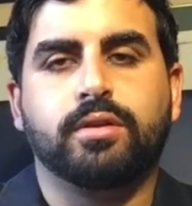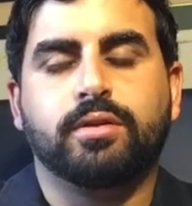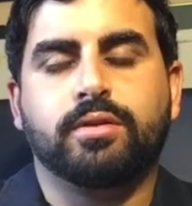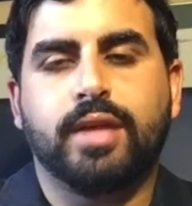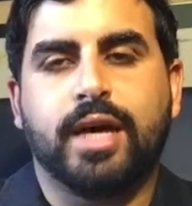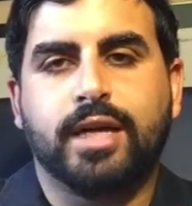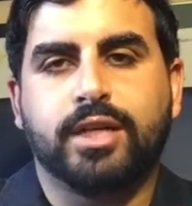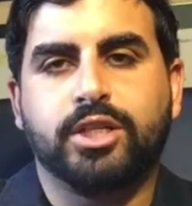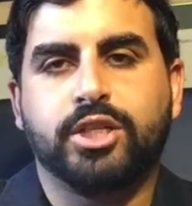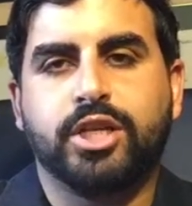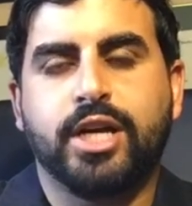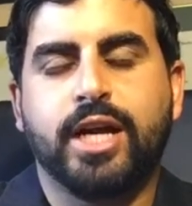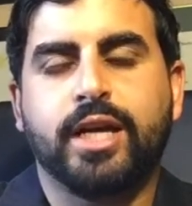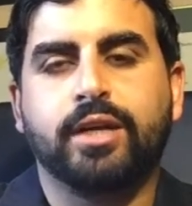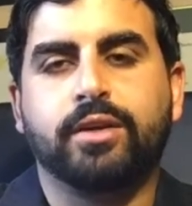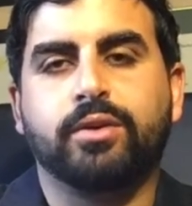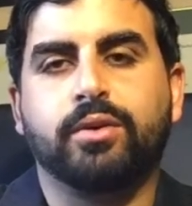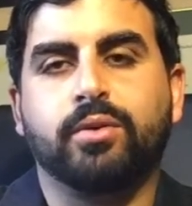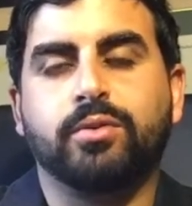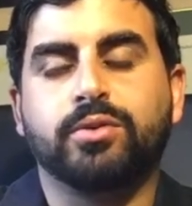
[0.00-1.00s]
That
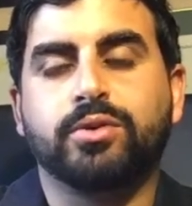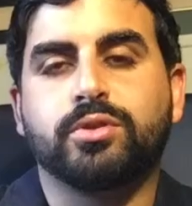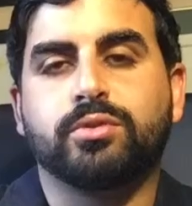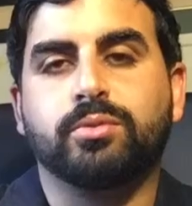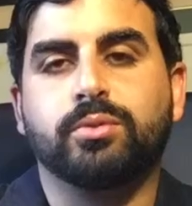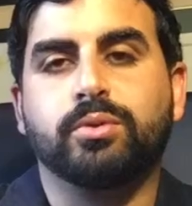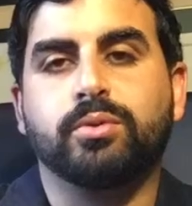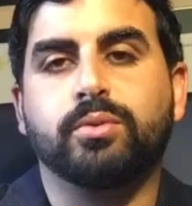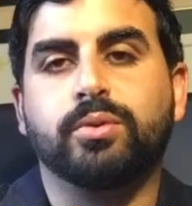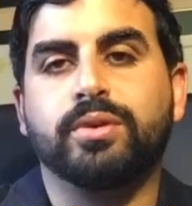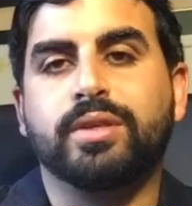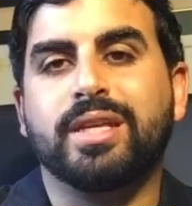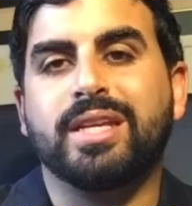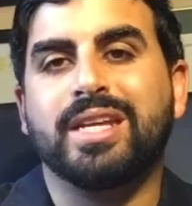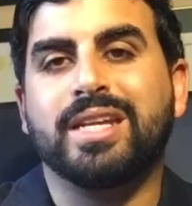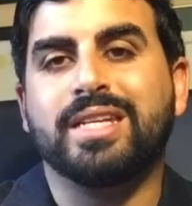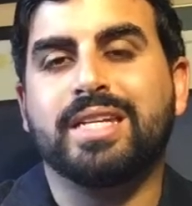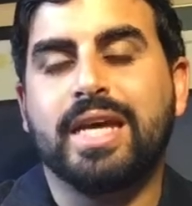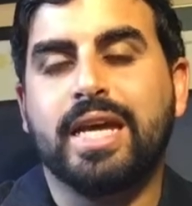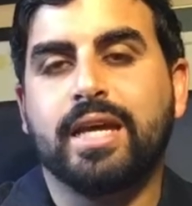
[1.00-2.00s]
check goes through within
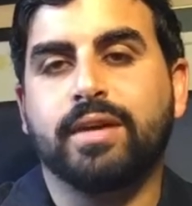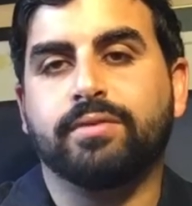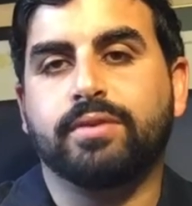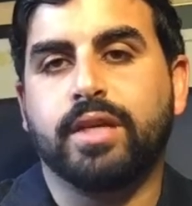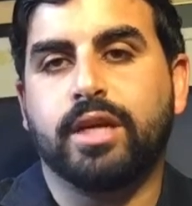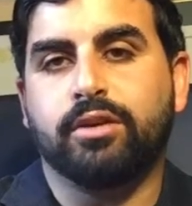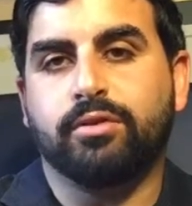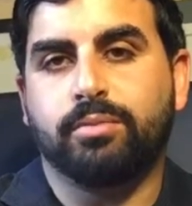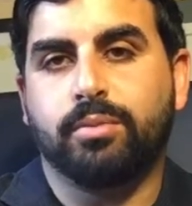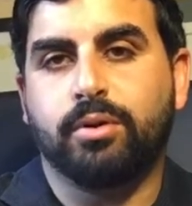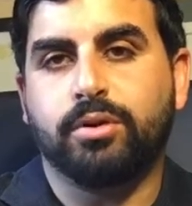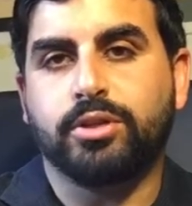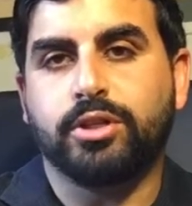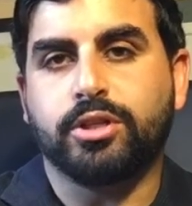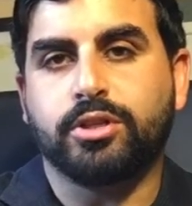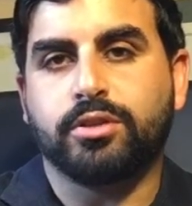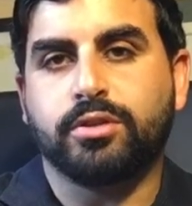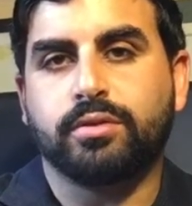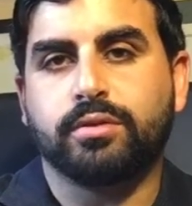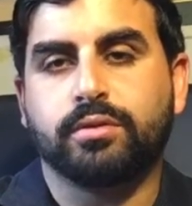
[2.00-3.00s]
a day of
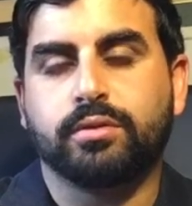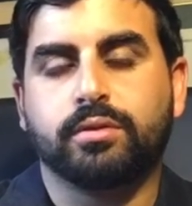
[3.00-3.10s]
purchase.